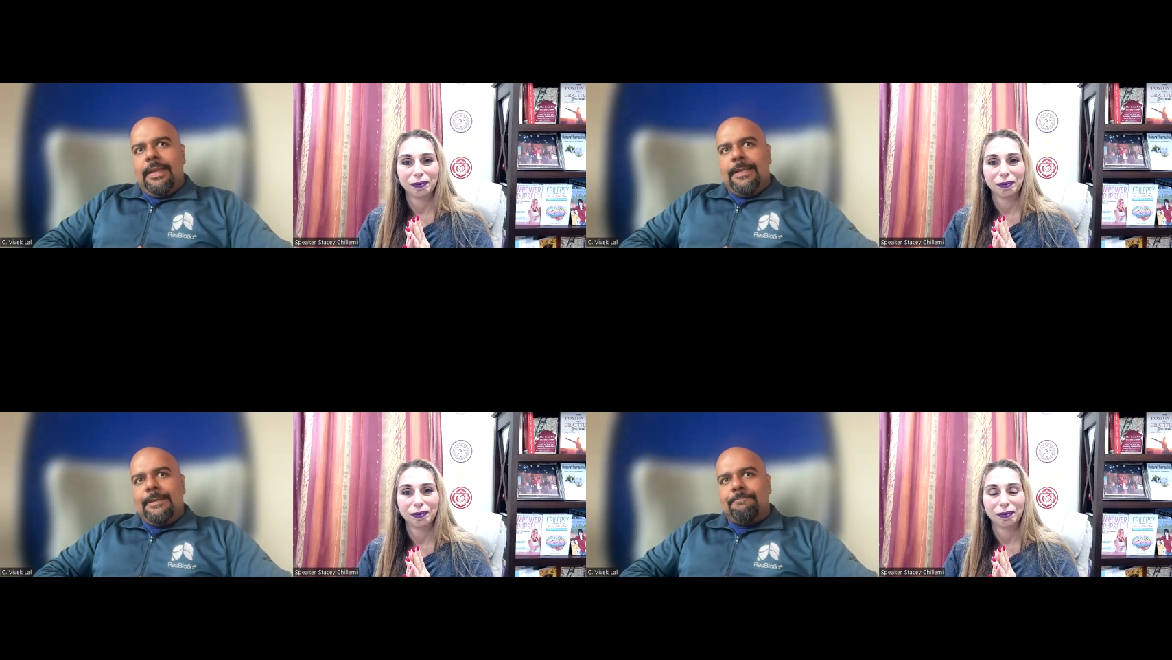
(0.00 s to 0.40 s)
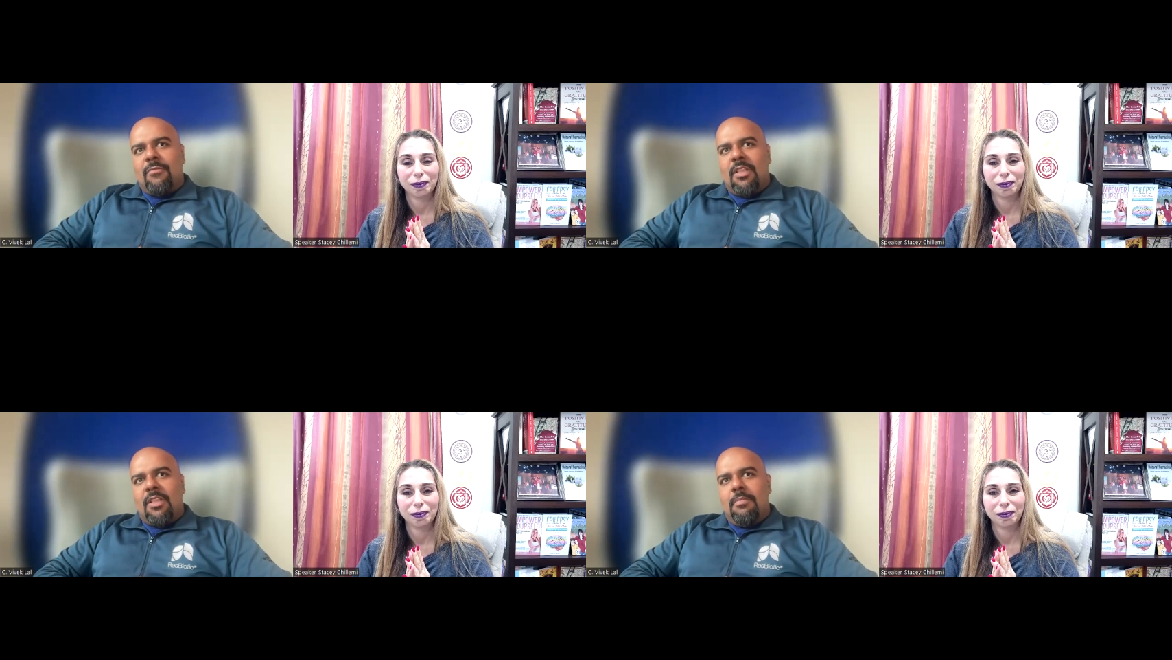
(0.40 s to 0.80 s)
Speaker 1: Uh,
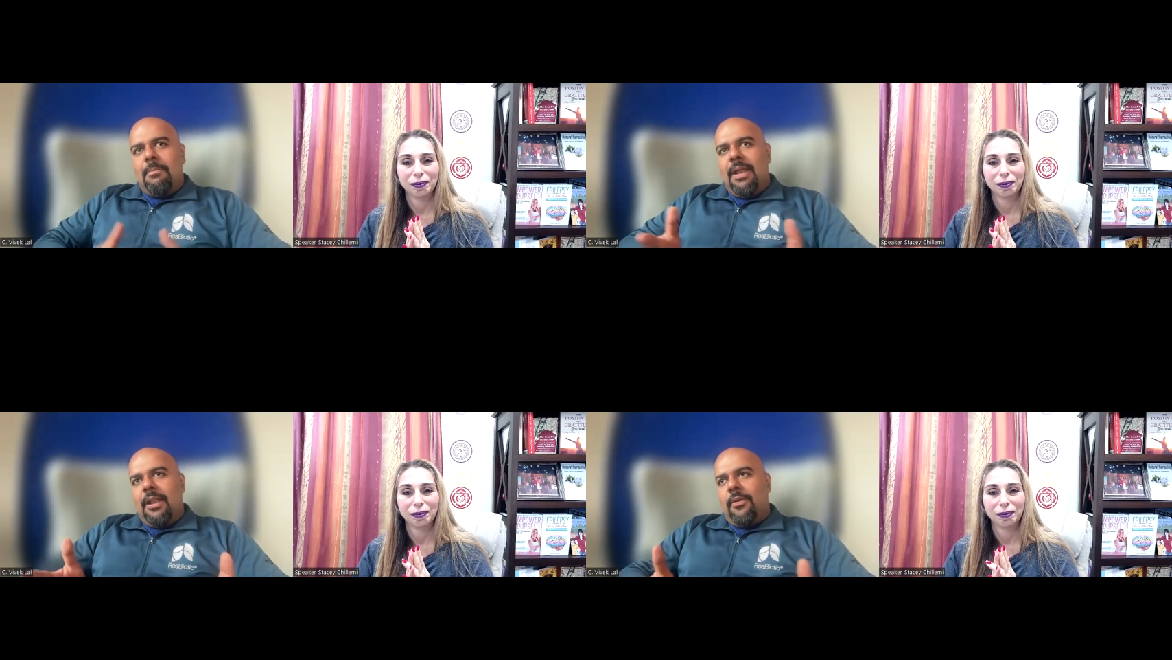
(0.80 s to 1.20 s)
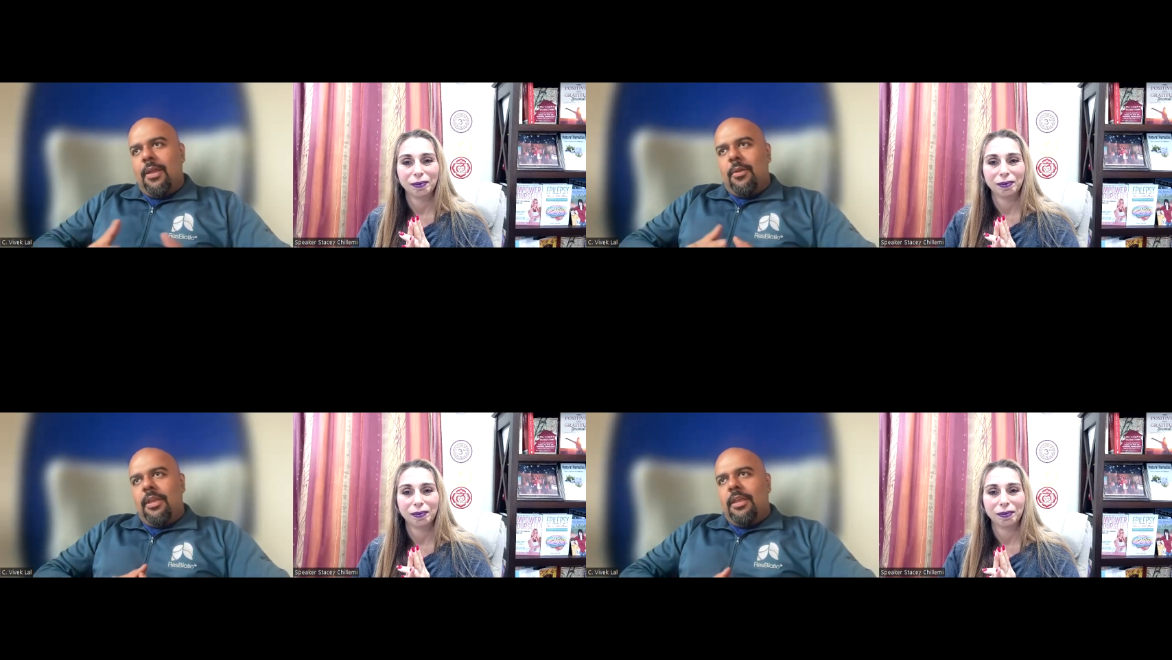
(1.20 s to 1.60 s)
my
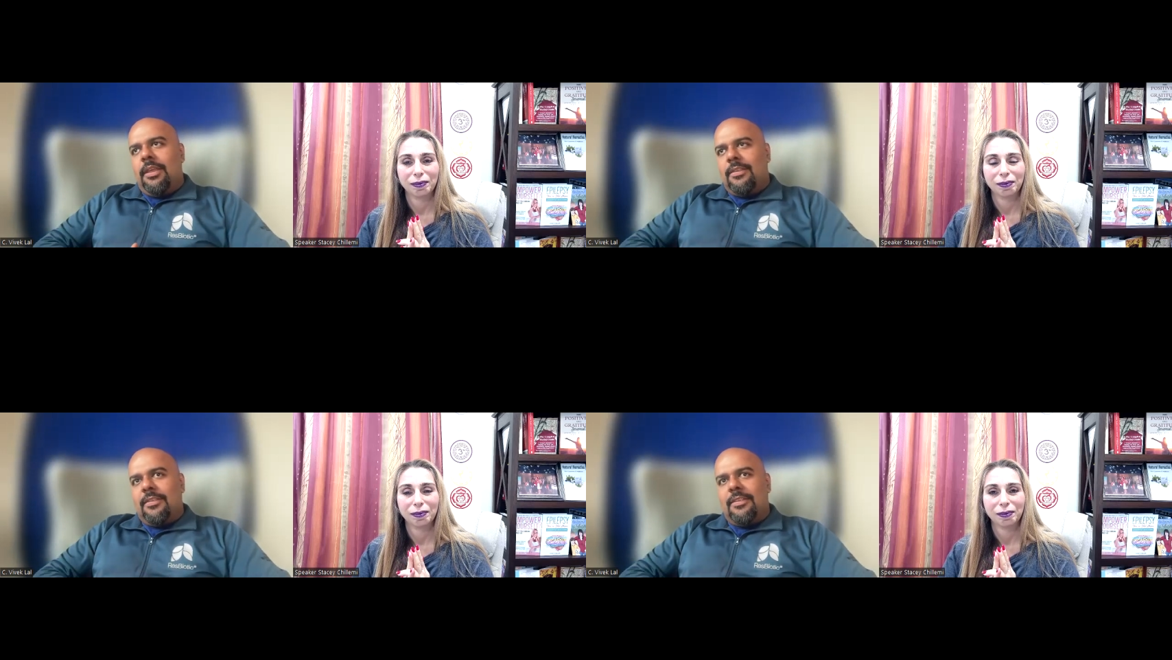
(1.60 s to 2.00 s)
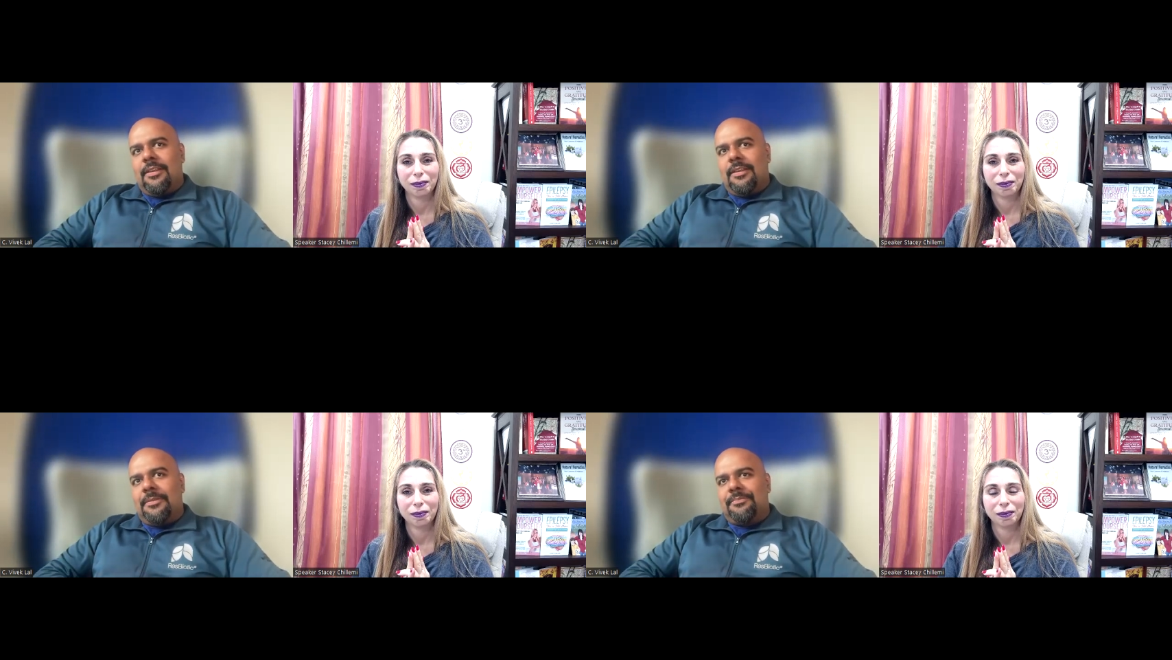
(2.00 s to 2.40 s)
background is
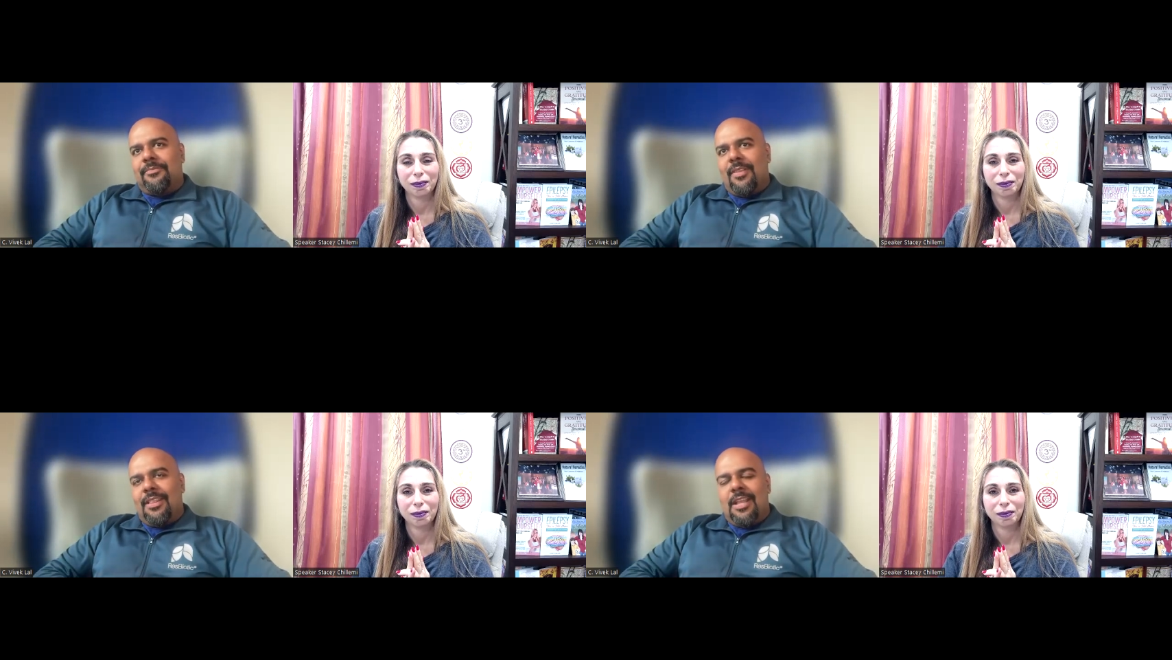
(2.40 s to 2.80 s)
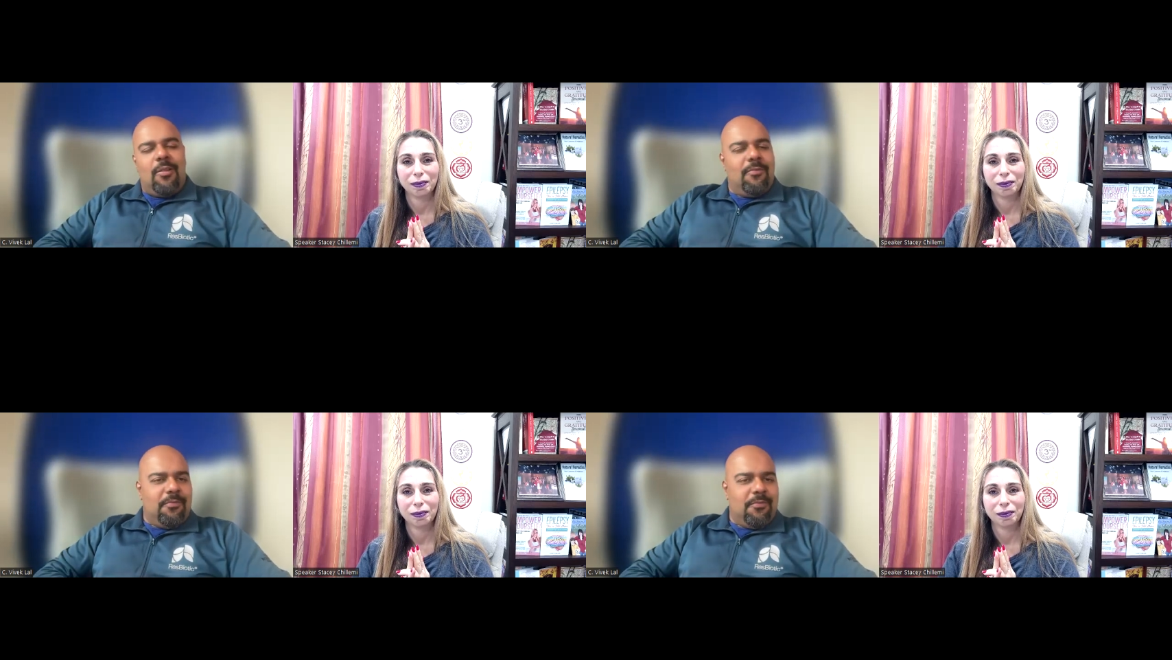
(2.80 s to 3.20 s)
uh,
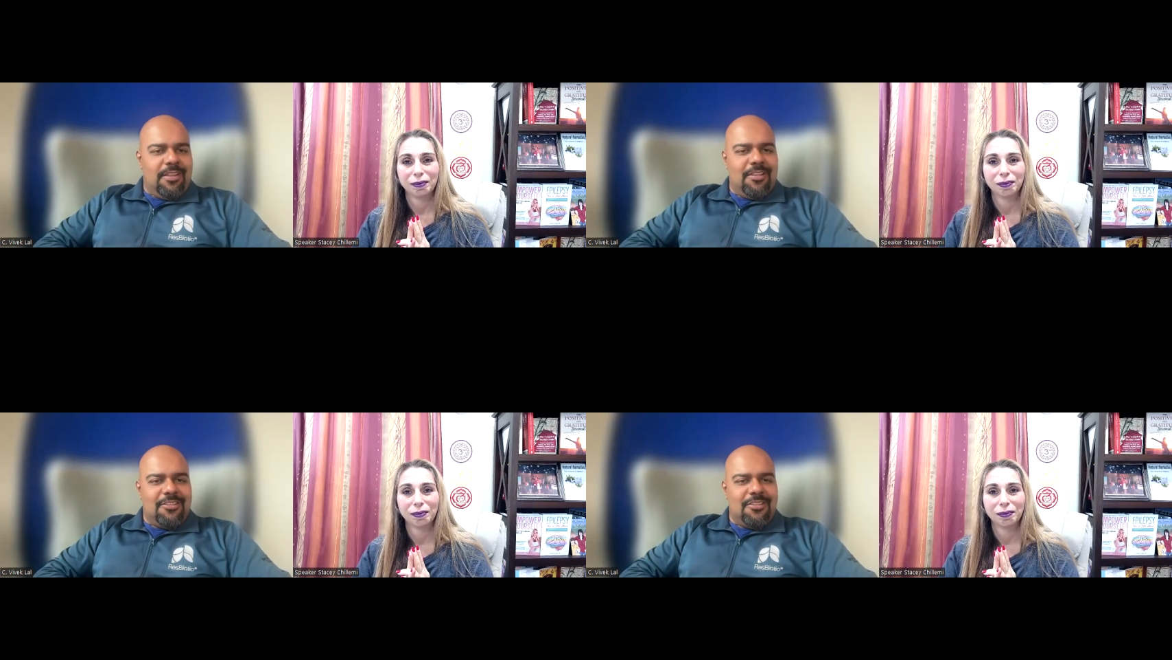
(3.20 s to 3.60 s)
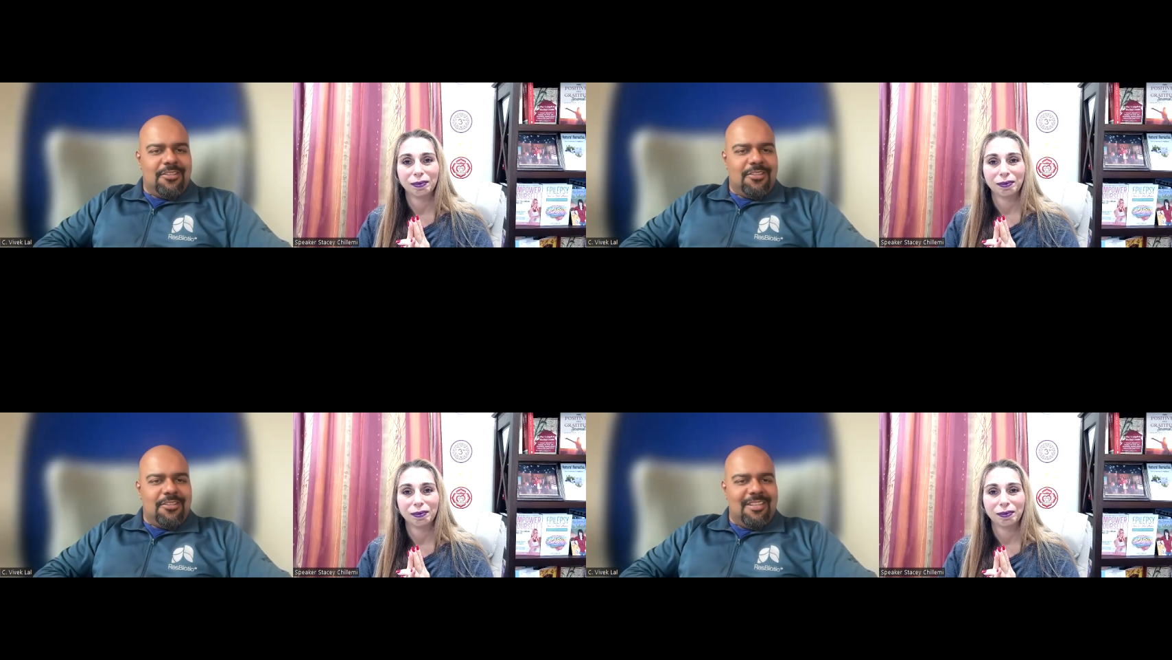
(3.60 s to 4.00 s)
that of a physician and a